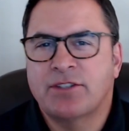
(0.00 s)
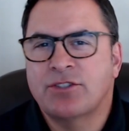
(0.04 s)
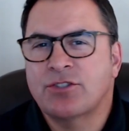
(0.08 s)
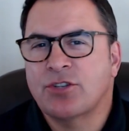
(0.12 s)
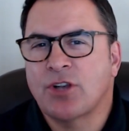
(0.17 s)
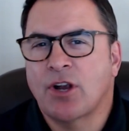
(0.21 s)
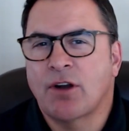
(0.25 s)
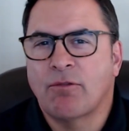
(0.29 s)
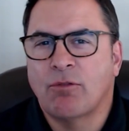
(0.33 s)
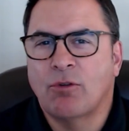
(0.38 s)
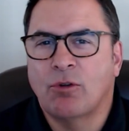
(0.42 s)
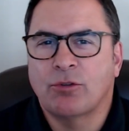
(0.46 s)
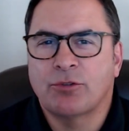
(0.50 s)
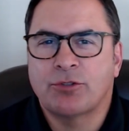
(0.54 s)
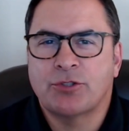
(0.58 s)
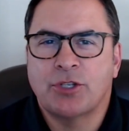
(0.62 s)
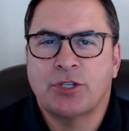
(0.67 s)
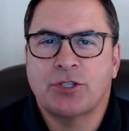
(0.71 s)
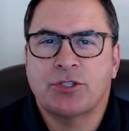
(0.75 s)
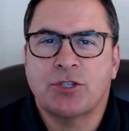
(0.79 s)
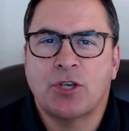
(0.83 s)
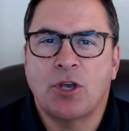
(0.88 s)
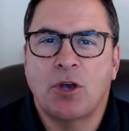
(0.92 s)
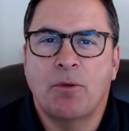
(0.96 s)
several
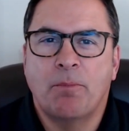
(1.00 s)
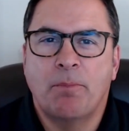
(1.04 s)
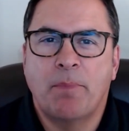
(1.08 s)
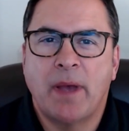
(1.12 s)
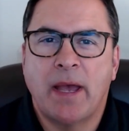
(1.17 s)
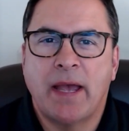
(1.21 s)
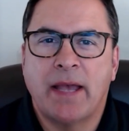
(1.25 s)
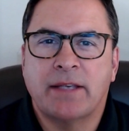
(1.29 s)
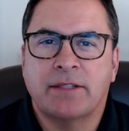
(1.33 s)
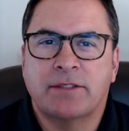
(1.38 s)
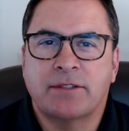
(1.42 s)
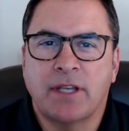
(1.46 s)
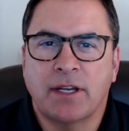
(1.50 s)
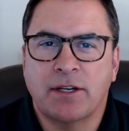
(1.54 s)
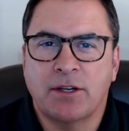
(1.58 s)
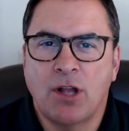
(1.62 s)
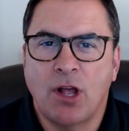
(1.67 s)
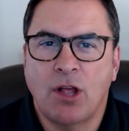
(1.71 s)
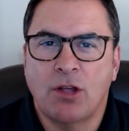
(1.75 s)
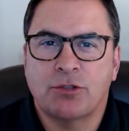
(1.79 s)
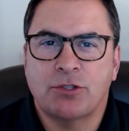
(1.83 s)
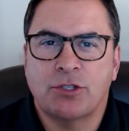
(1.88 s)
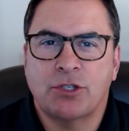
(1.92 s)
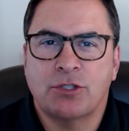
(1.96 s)
Cisco-based
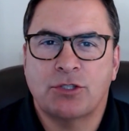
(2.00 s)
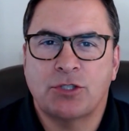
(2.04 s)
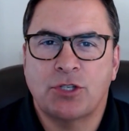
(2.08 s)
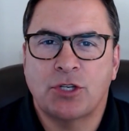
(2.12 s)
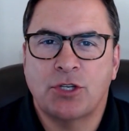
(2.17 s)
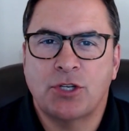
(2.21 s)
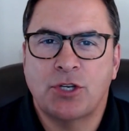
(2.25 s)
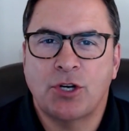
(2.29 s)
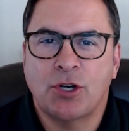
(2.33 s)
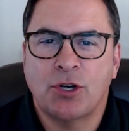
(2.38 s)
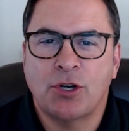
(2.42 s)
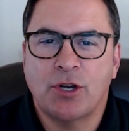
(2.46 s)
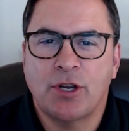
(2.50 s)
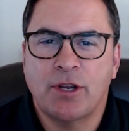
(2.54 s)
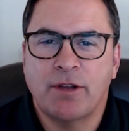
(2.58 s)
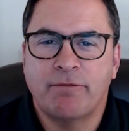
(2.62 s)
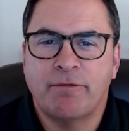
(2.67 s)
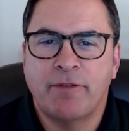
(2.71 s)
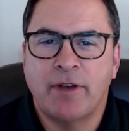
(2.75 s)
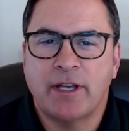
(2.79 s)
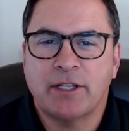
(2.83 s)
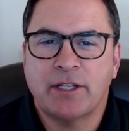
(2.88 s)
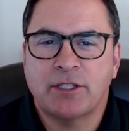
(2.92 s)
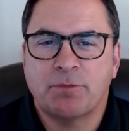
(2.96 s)
technology and security
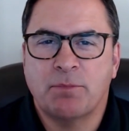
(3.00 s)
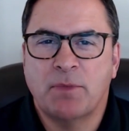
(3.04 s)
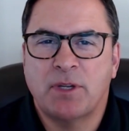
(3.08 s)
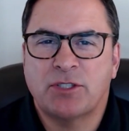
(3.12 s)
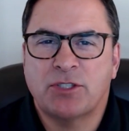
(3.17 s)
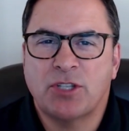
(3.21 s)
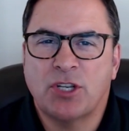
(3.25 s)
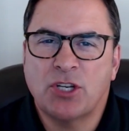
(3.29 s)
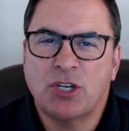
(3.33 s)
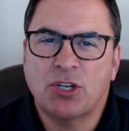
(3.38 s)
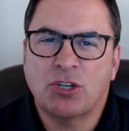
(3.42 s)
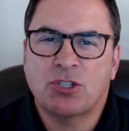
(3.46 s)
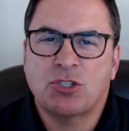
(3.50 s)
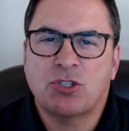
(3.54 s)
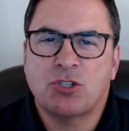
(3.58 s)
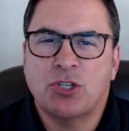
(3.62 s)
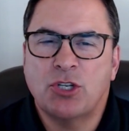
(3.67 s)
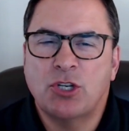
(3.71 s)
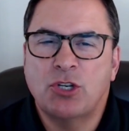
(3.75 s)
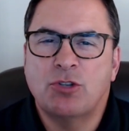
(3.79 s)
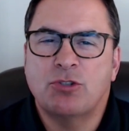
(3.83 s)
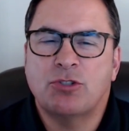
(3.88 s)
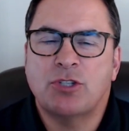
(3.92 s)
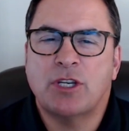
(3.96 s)
investments that you're
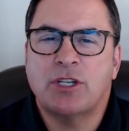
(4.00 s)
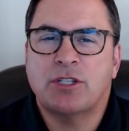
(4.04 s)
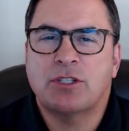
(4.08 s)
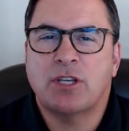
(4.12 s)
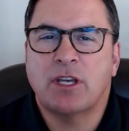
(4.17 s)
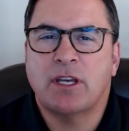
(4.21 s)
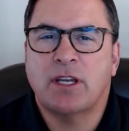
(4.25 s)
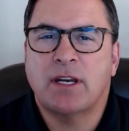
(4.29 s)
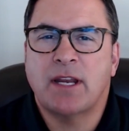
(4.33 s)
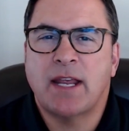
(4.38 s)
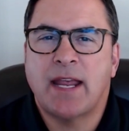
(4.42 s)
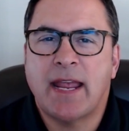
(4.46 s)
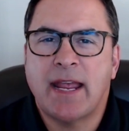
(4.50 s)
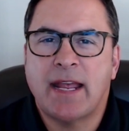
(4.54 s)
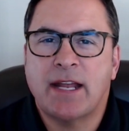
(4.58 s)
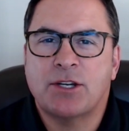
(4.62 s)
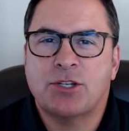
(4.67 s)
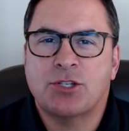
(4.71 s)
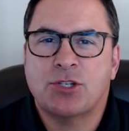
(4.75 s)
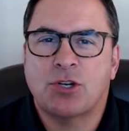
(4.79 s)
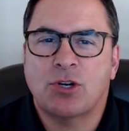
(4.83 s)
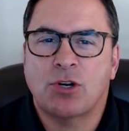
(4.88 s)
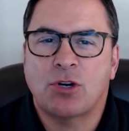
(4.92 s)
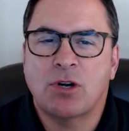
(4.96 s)
using to
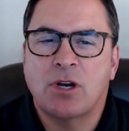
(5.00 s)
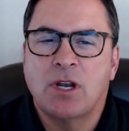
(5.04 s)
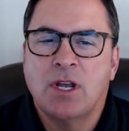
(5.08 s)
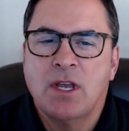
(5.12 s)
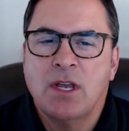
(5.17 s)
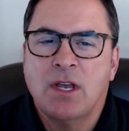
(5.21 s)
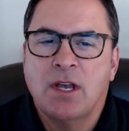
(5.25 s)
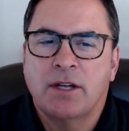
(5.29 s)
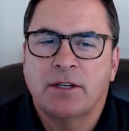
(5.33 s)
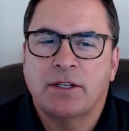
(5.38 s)
enhance your